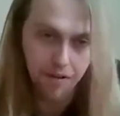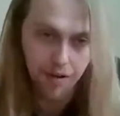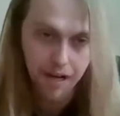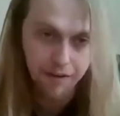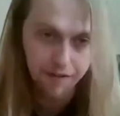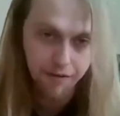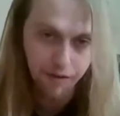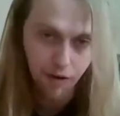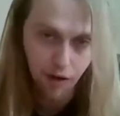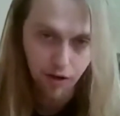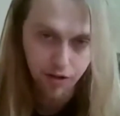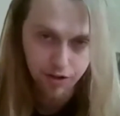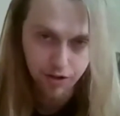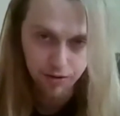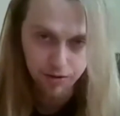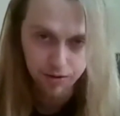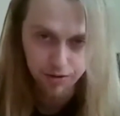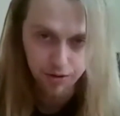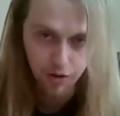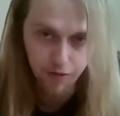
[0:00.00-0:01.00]
If our
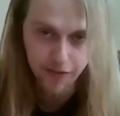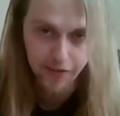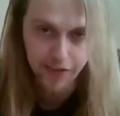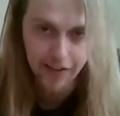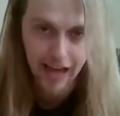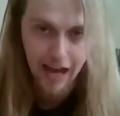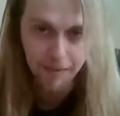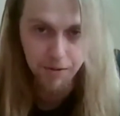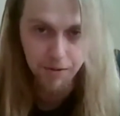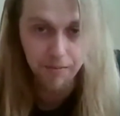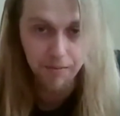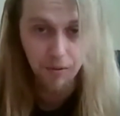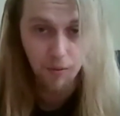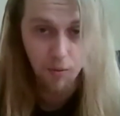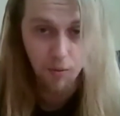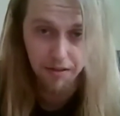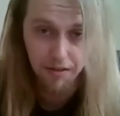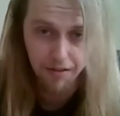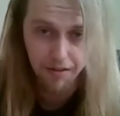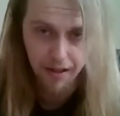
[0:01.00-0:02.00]
circles overlapped, it'd be
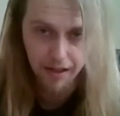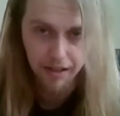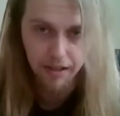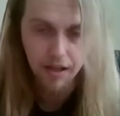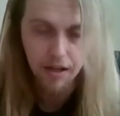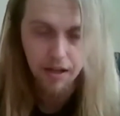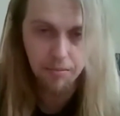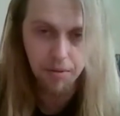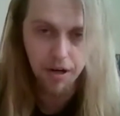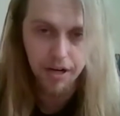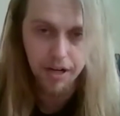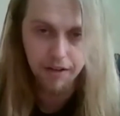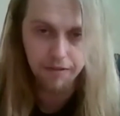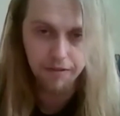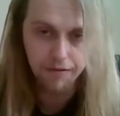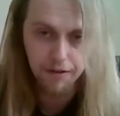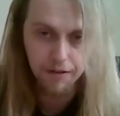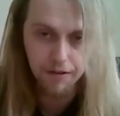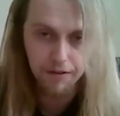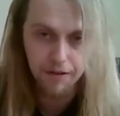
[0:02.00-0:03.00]
one thing. But
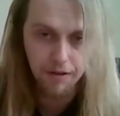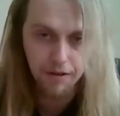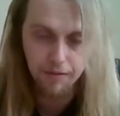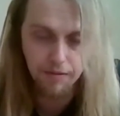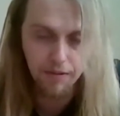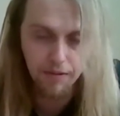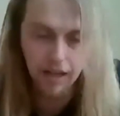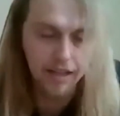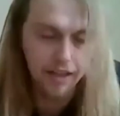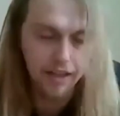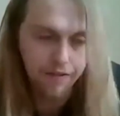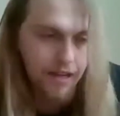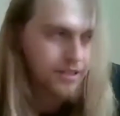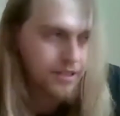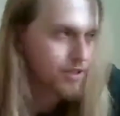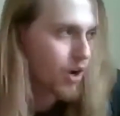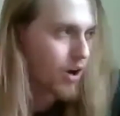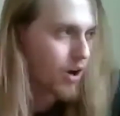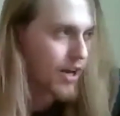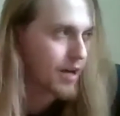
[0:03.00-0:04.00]
if I
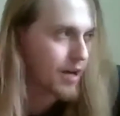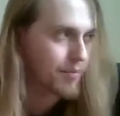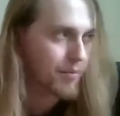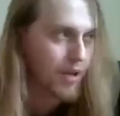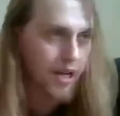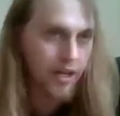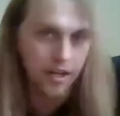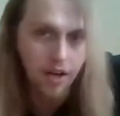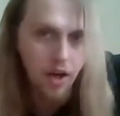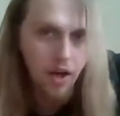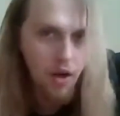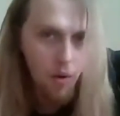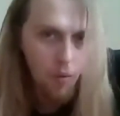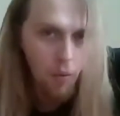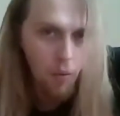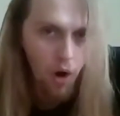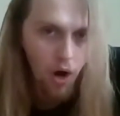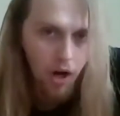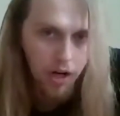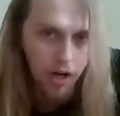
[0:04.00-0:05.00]
saw him like
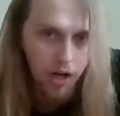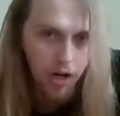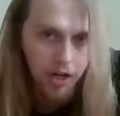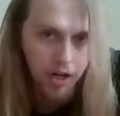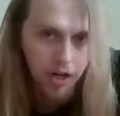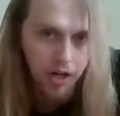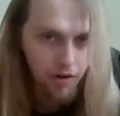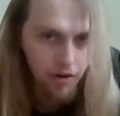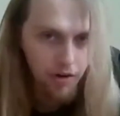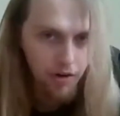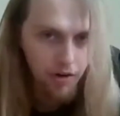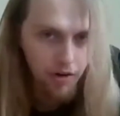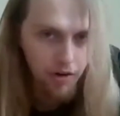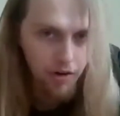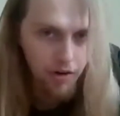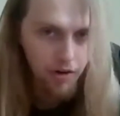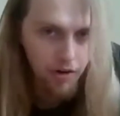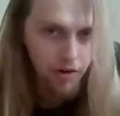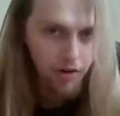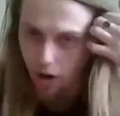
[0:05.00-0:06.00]
walking around
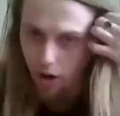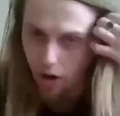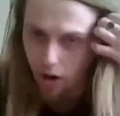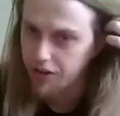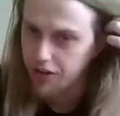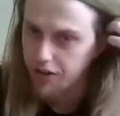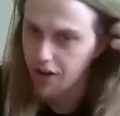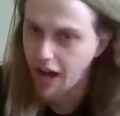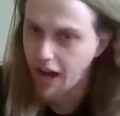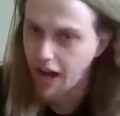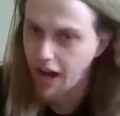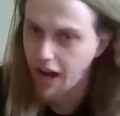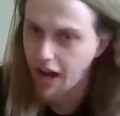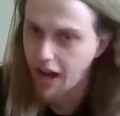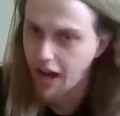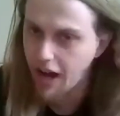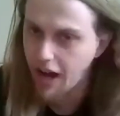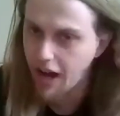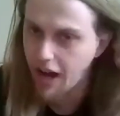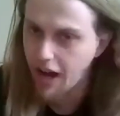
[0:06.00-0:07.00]
all the time, you
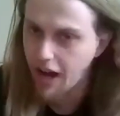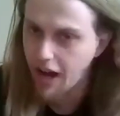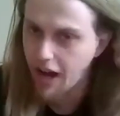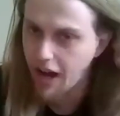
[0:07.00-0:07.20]
know, and I